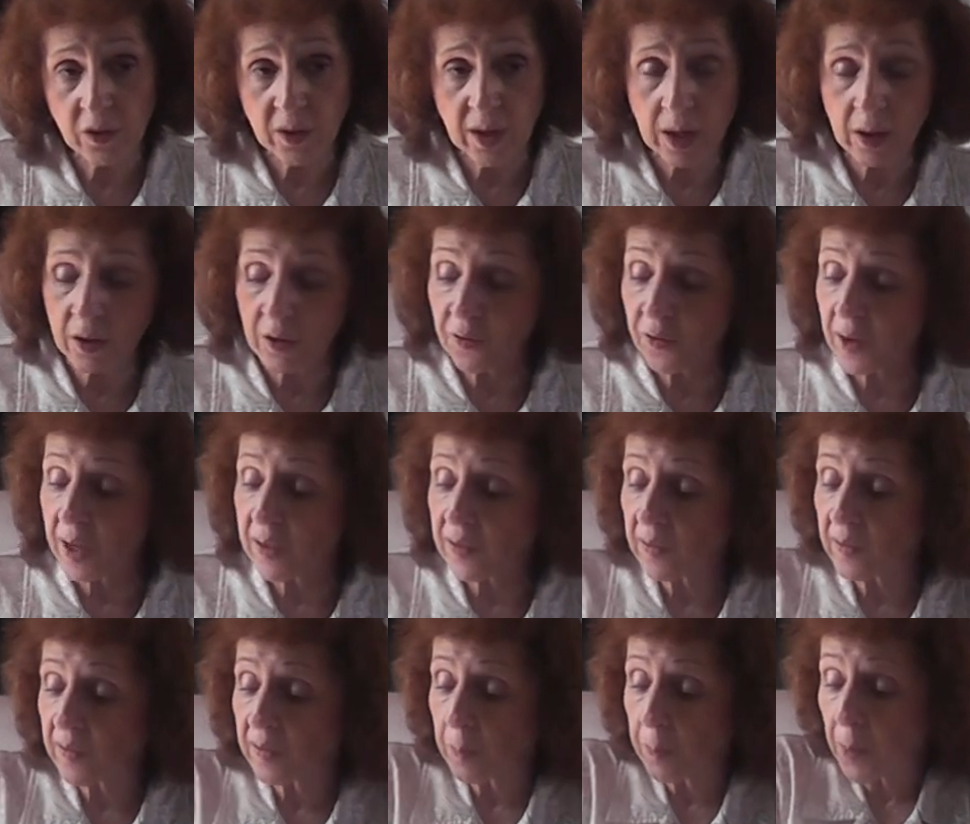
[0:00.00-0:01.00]

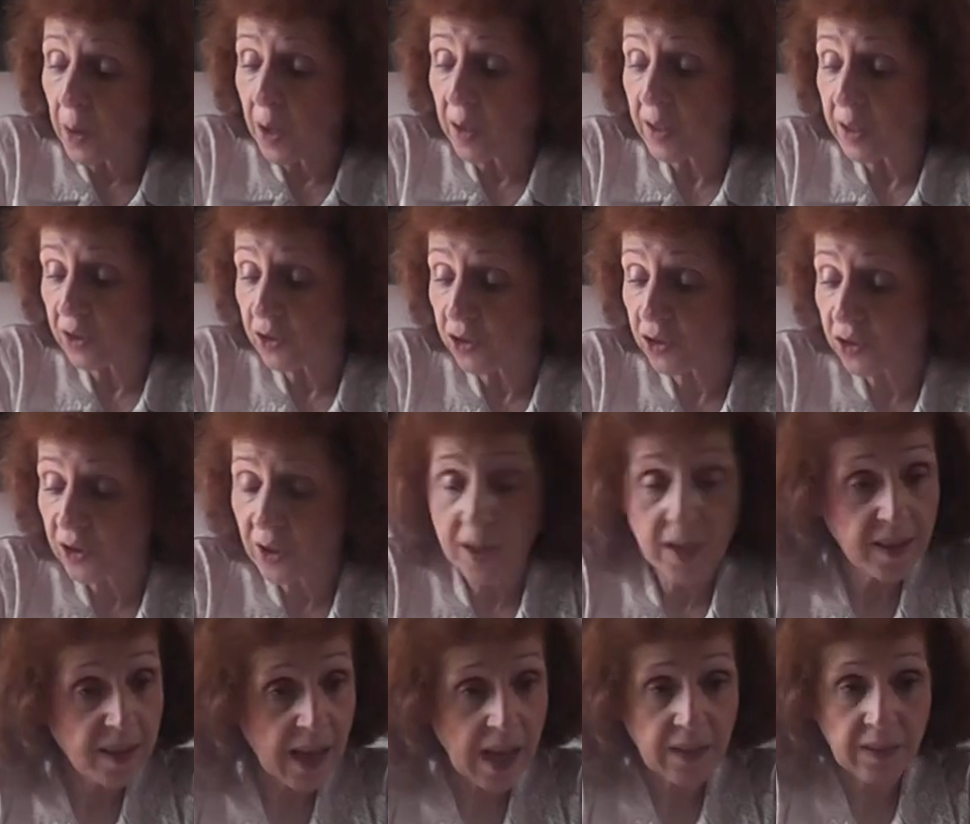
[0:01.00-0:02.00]
sacrifice is abolished,
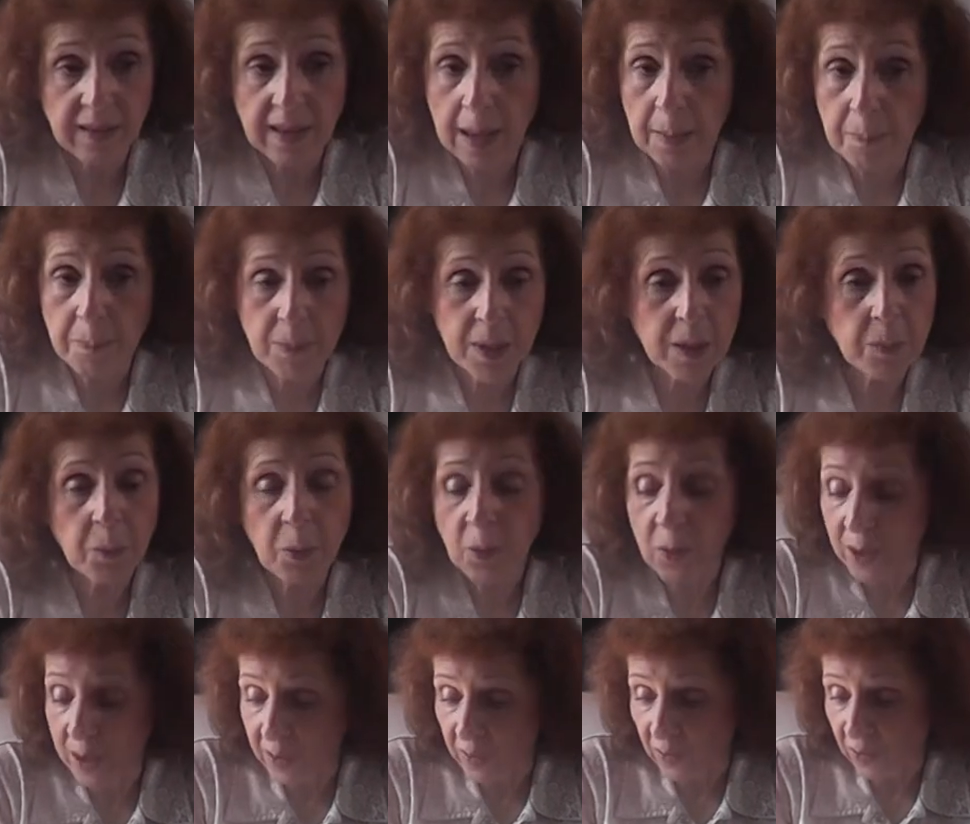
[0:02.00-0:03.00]
that's that
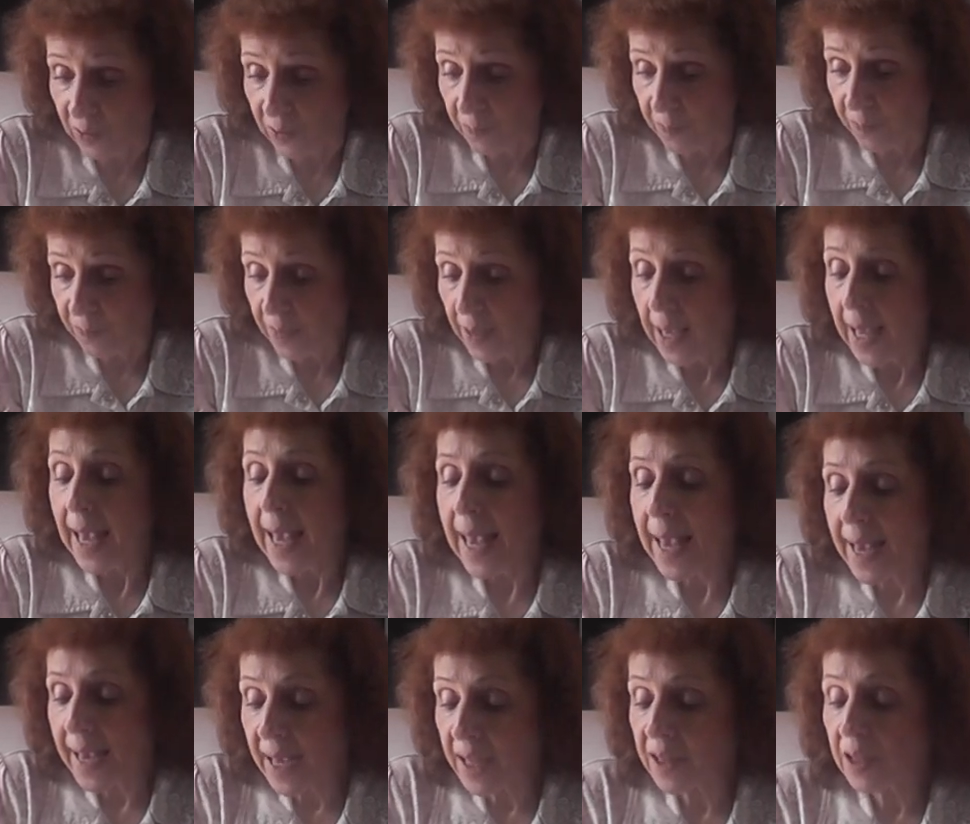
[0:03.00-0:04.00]
midpoint,
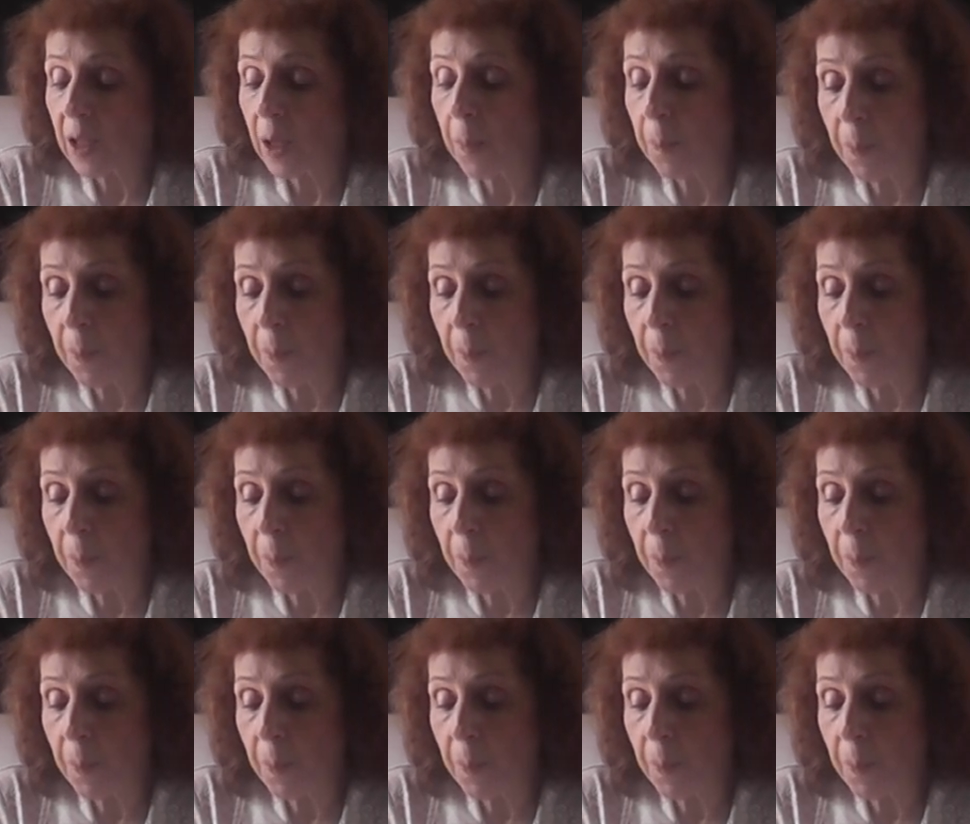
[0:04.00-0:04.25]
and the